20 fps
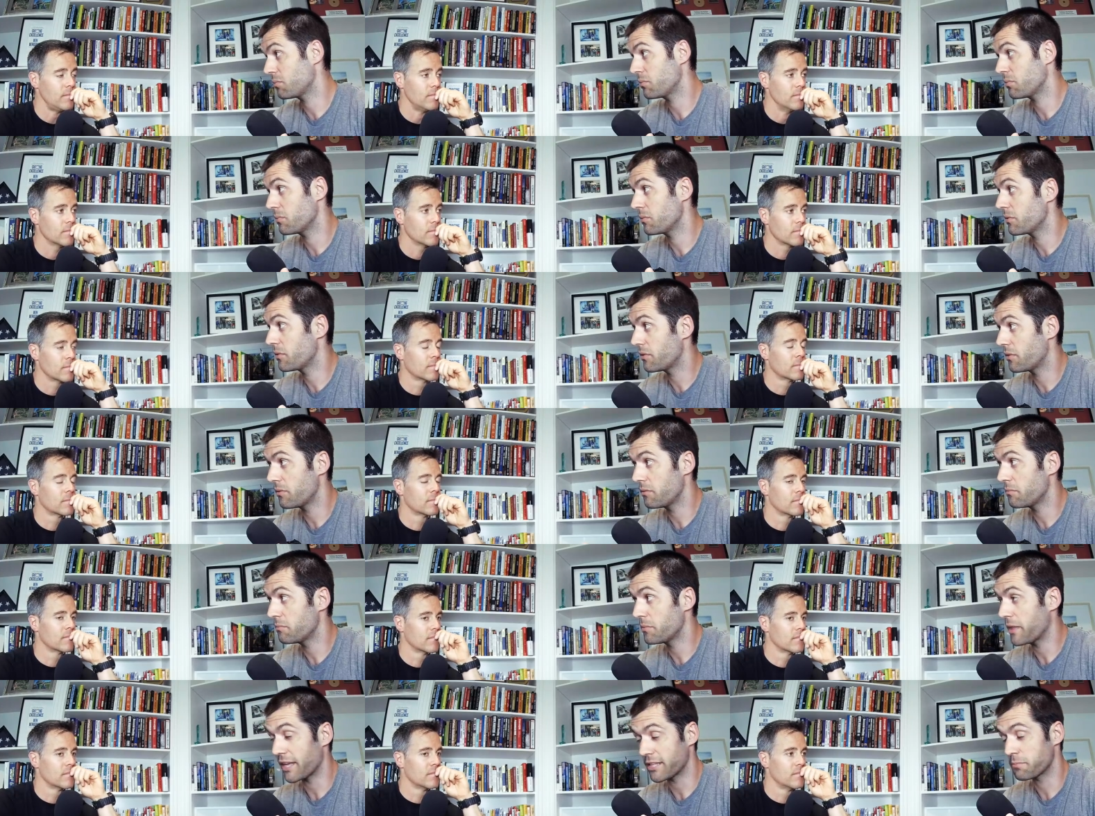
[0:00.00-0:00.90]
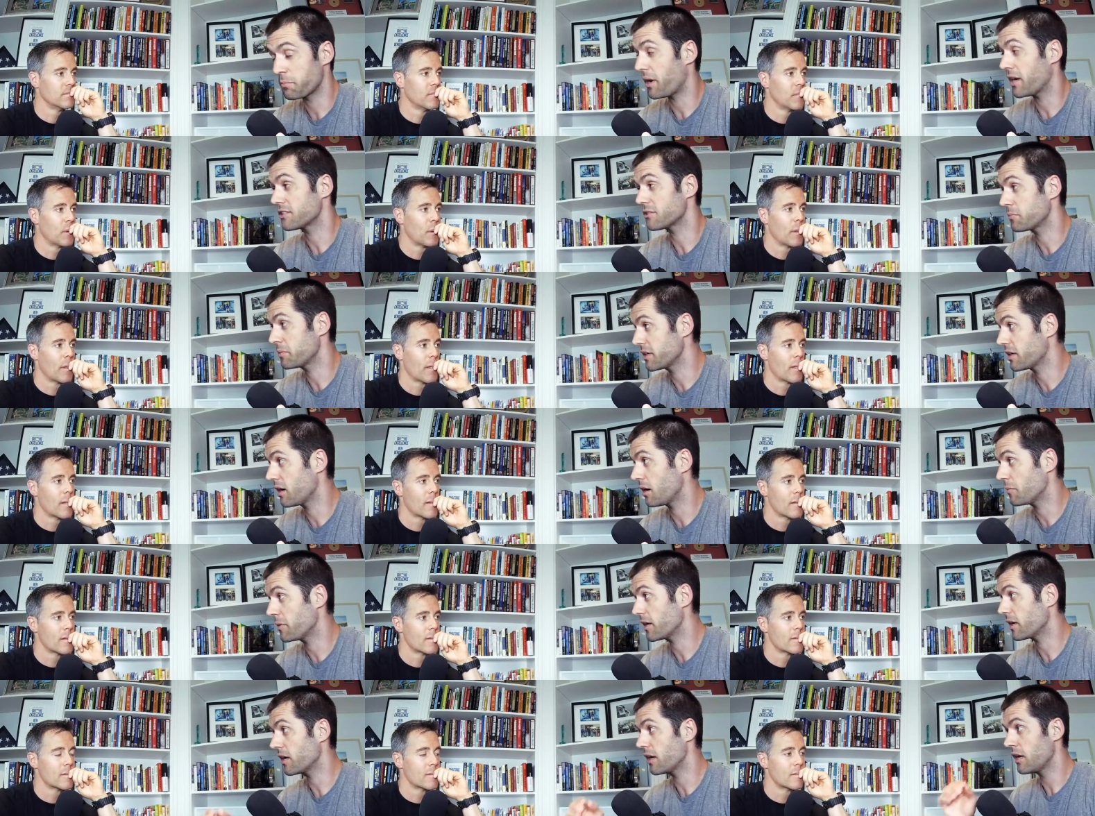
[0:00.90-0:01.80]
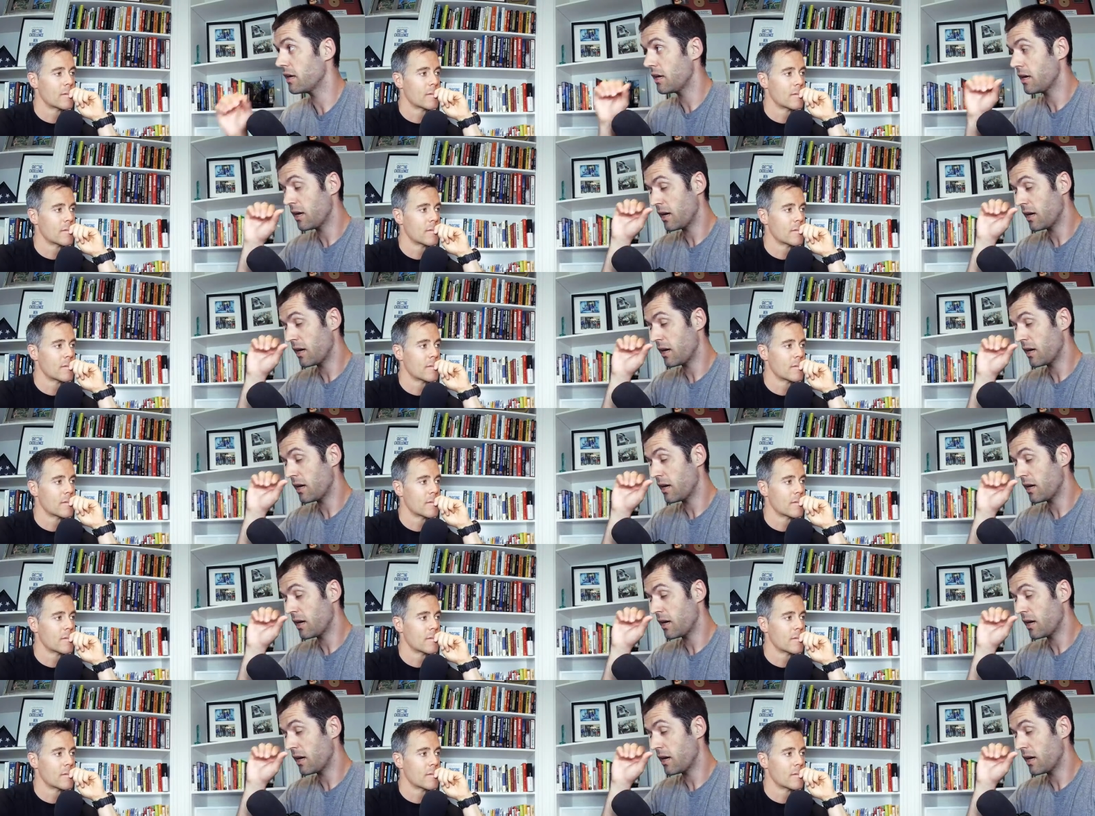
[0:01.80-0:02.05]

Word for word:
Speaker 1: hmm. that's possibly coming.